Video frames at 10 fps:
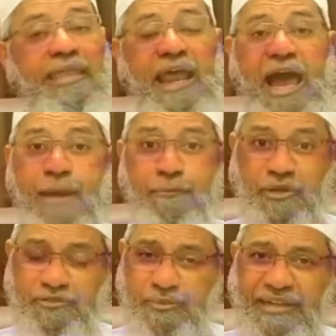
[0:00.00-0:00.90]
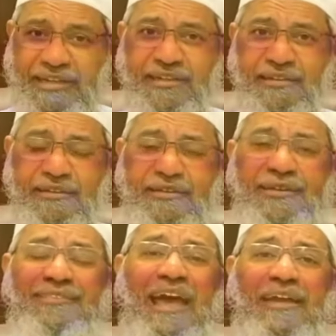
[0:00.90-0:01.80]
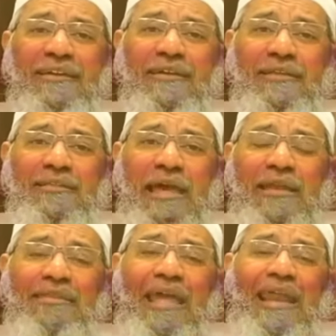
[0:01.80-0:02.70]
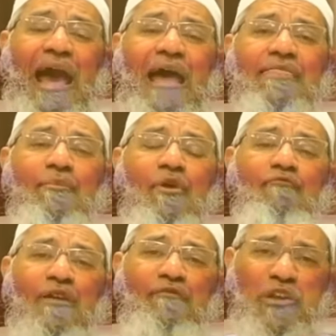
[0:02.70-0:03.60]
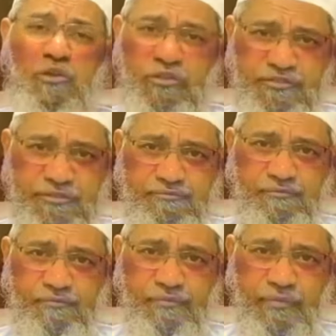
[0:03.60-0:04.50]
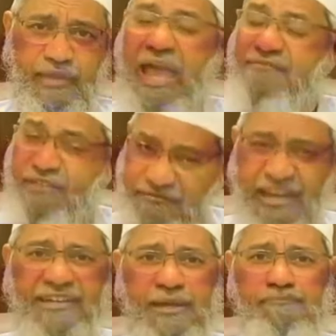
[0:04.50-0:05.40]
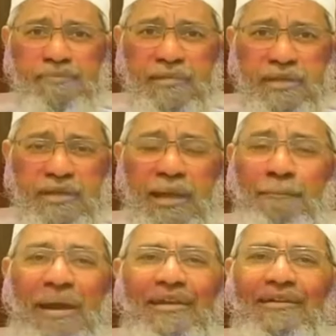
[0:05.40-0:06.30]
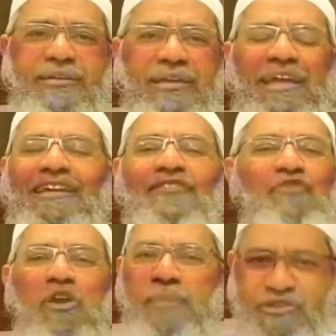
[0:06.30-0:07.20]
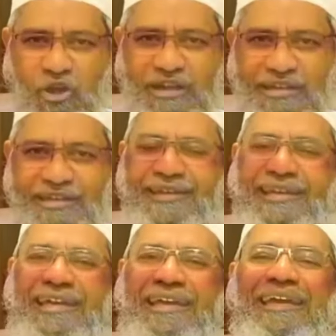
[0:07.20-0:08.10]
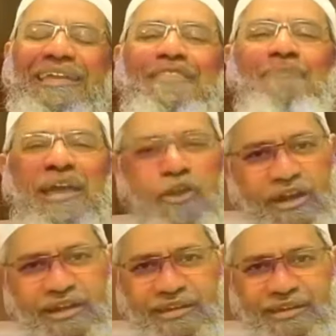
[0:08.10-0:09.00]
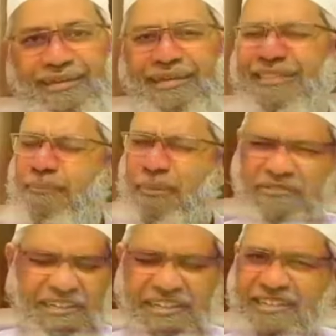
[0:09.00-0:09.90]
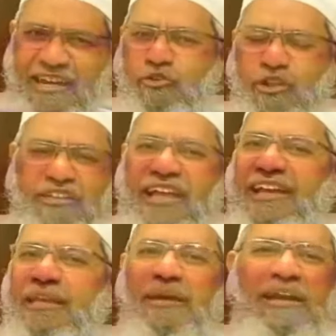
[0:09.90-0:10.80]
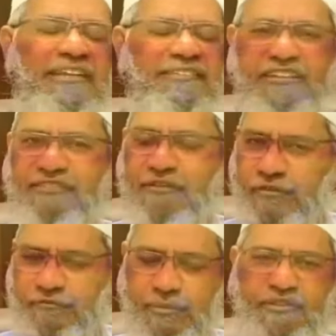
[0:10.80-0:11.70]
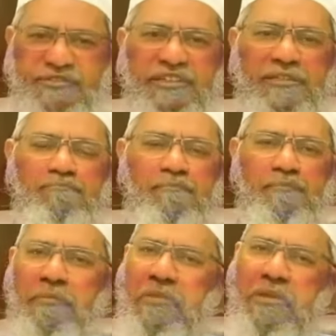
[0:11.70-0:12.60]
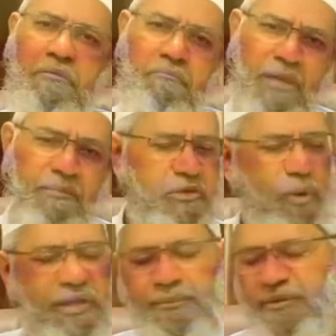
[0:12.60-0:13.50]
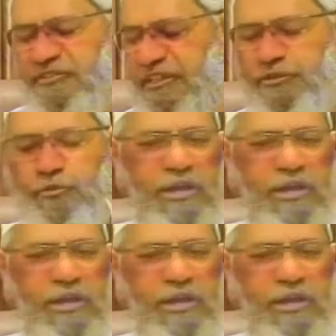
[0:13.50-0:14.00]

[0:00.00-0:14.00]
There are high possibility that there are some of my videos and we have checked up, but it is not majority, it is minority. The percentage I don't know exactly, but it is less than 50%, maybe 20%,